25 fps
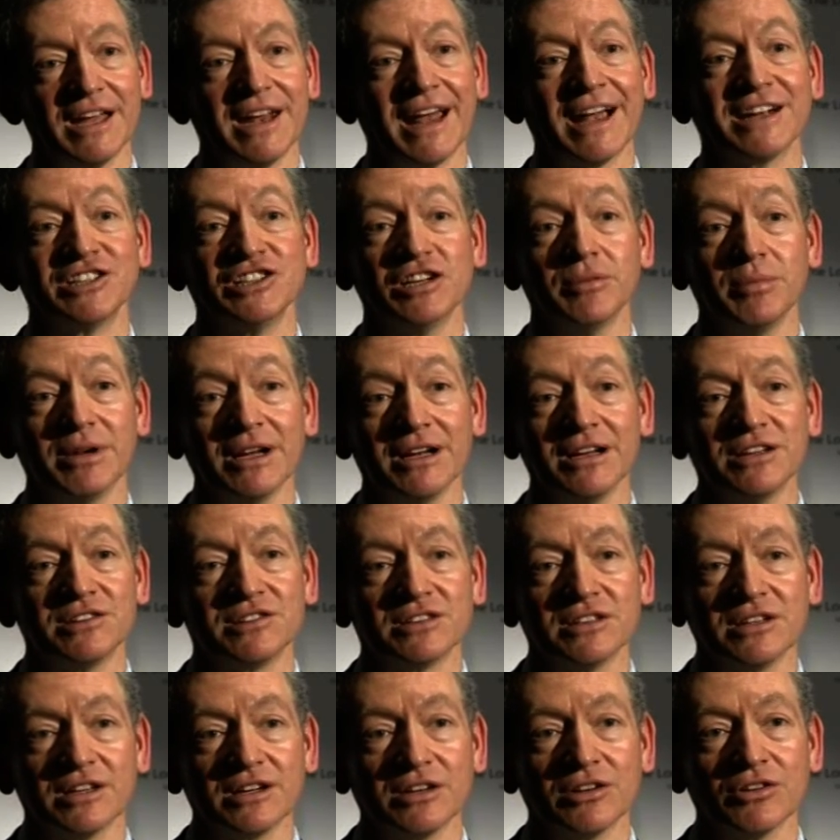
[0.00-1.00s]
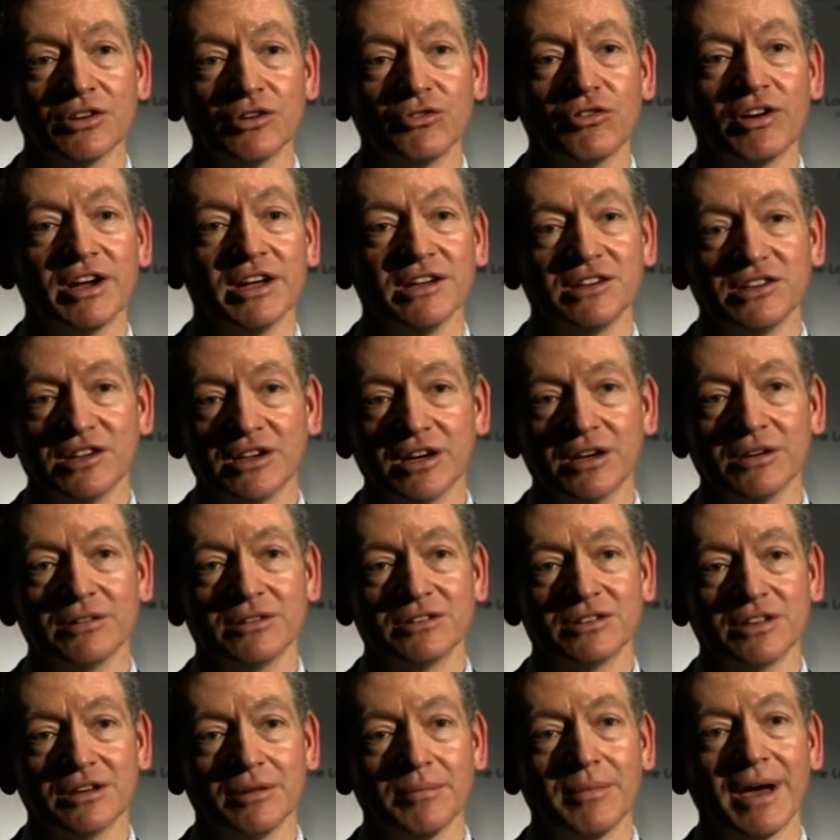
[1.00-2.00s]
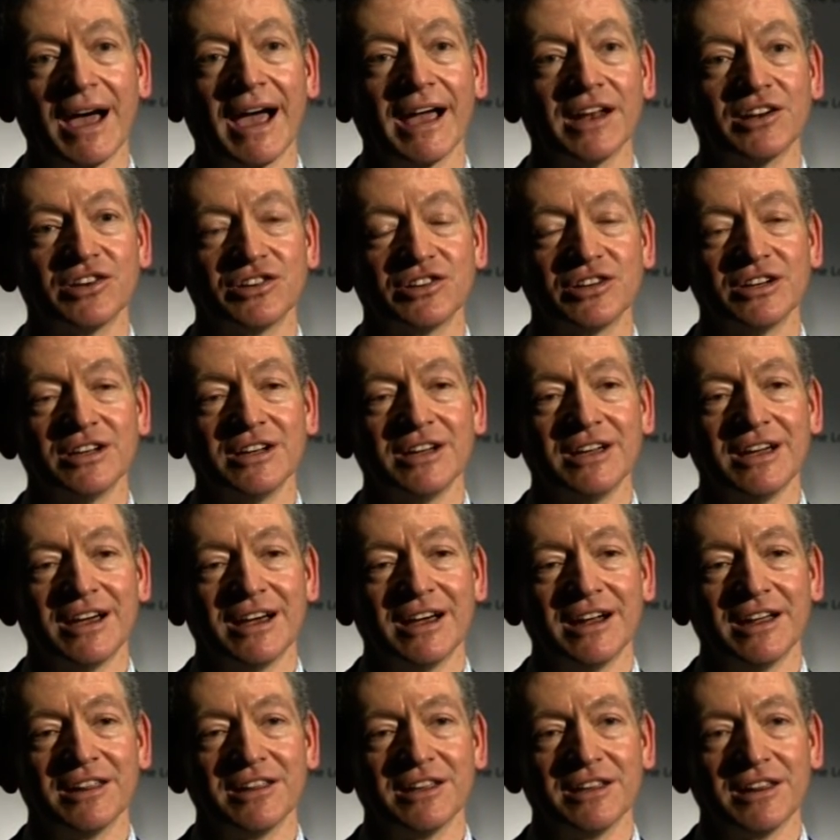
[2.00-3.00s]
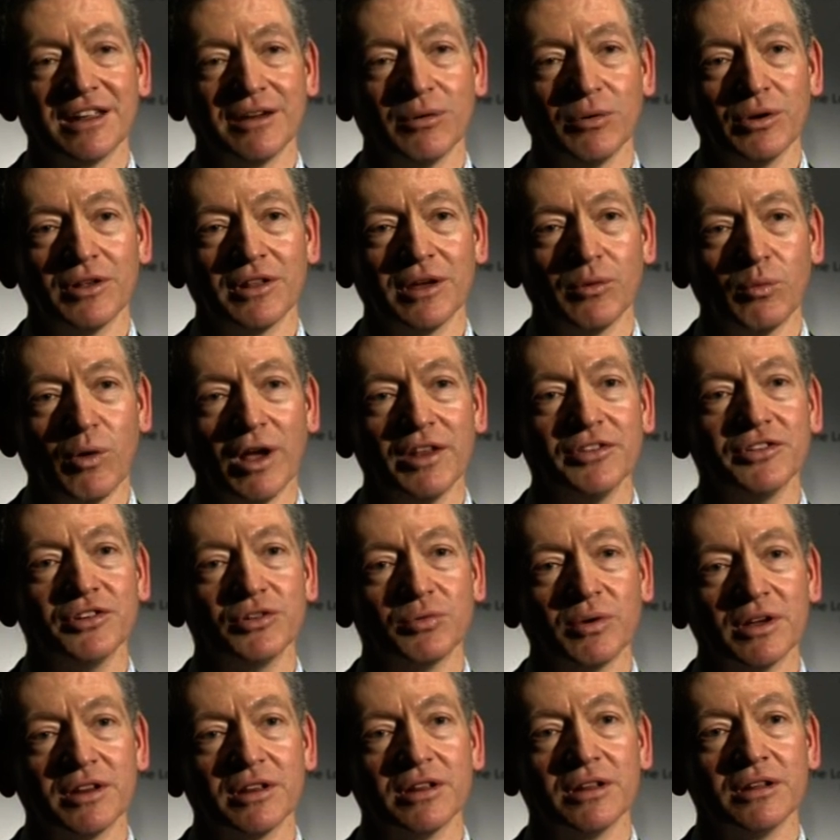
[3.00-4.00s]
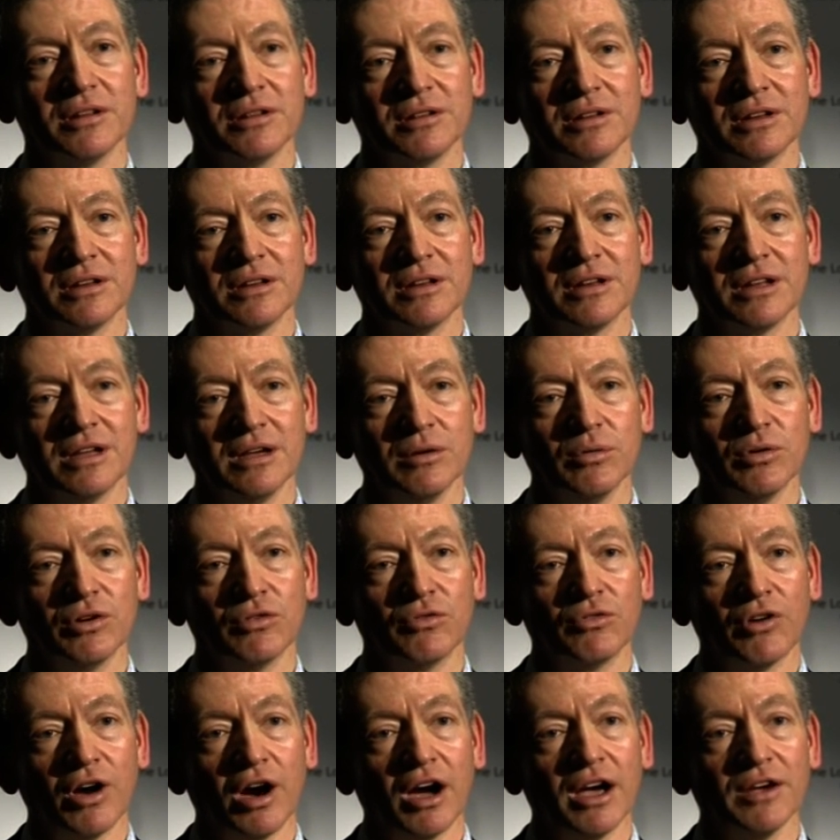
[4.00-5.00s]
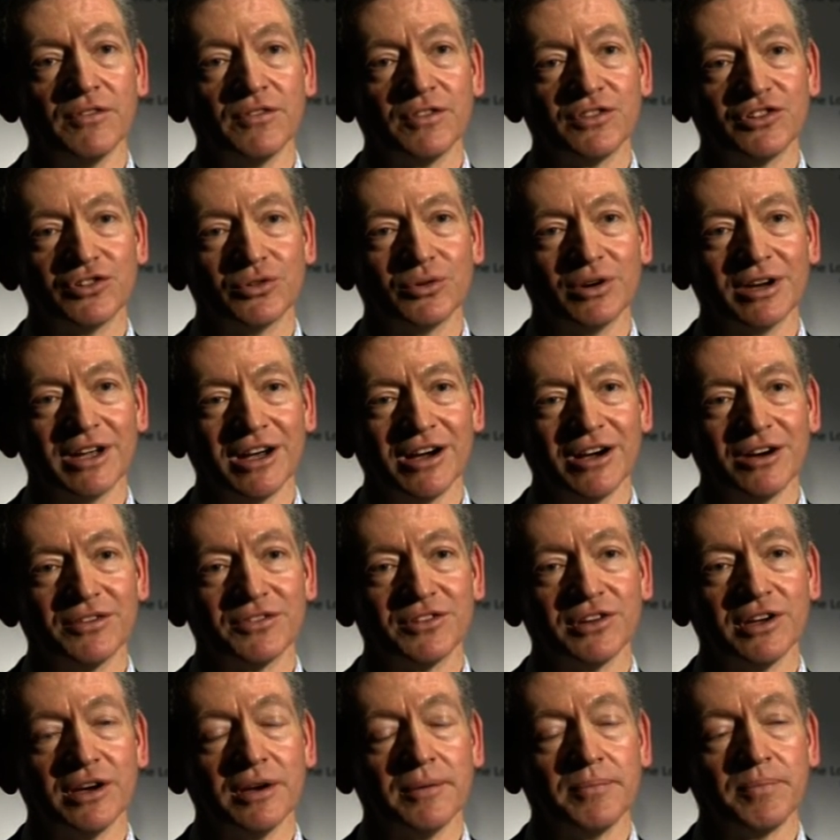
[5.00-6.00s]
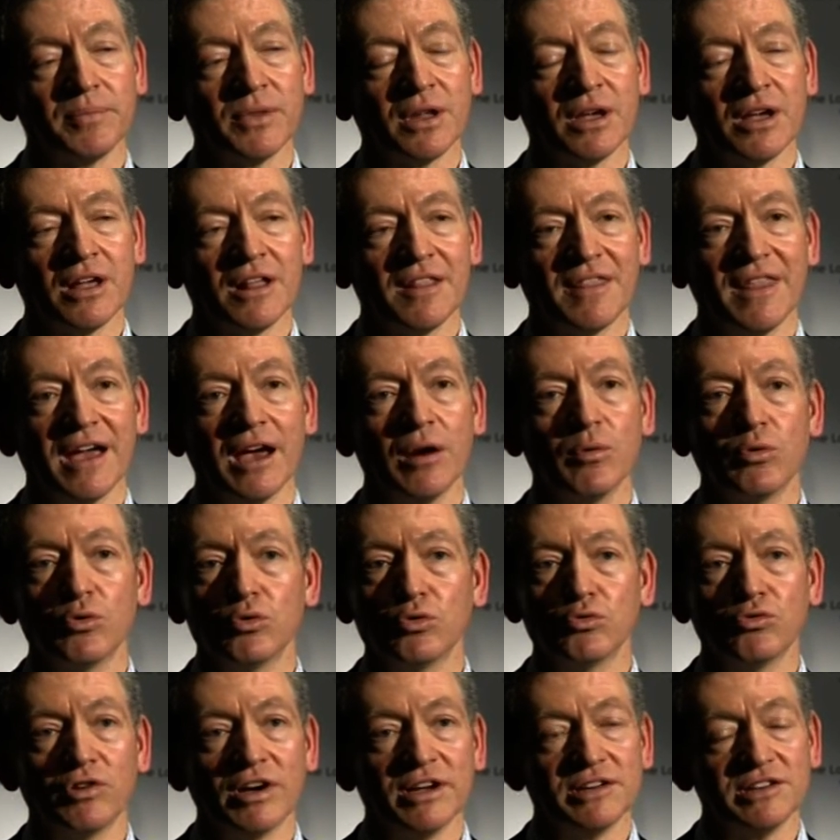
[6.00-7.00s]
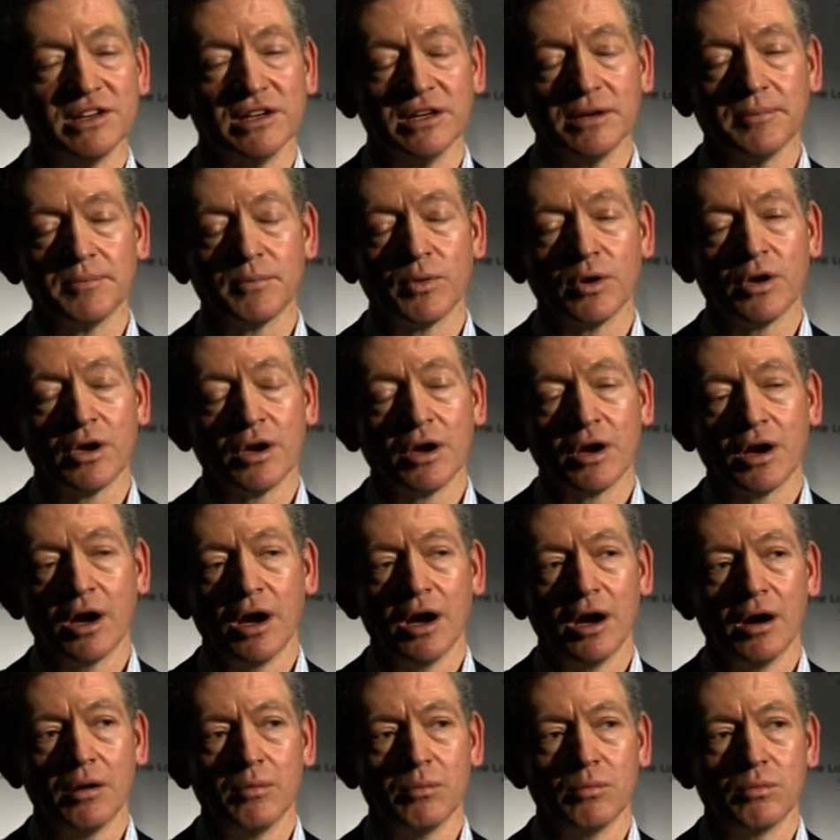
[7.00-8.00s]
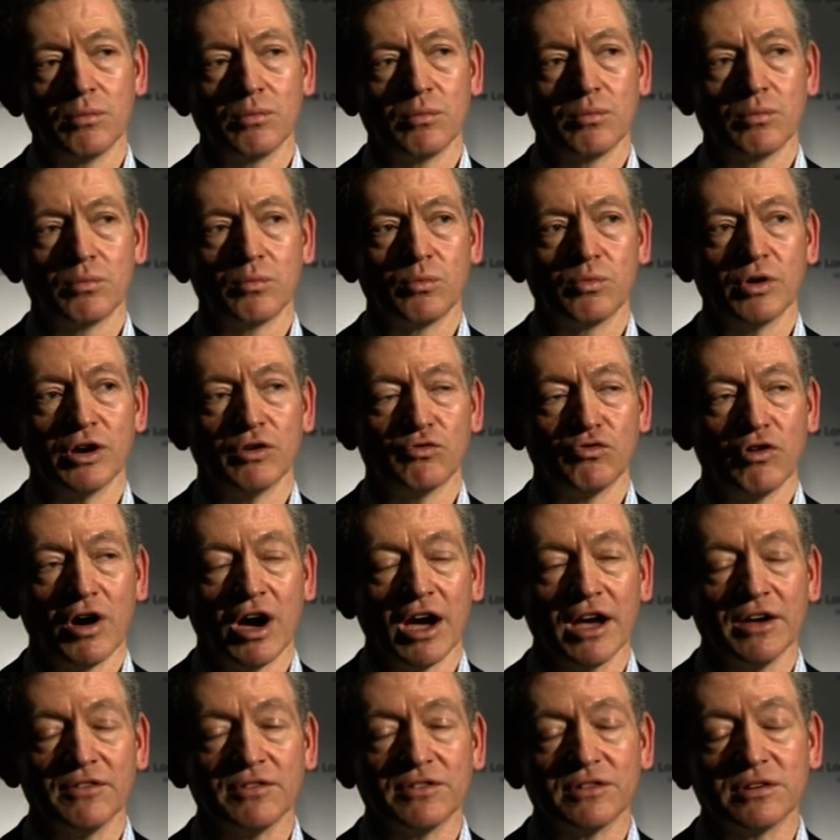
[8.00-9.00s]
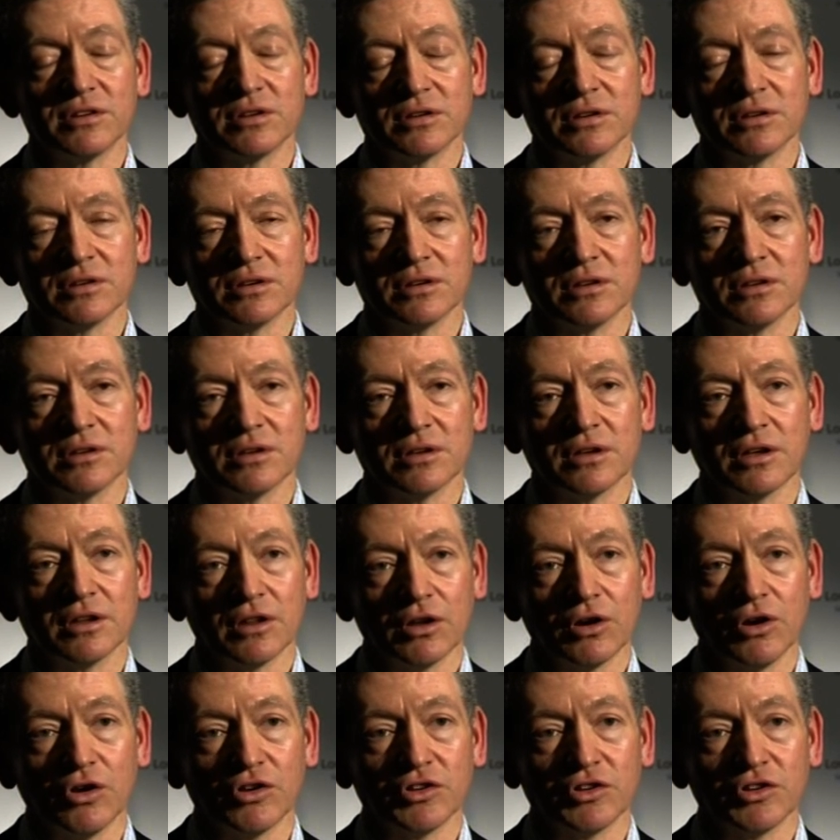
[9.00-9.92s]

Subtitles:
They'd actually been listening on the radio to the match. I think they wondered whether he would arrive shortly after. They were all ready. We arrived at the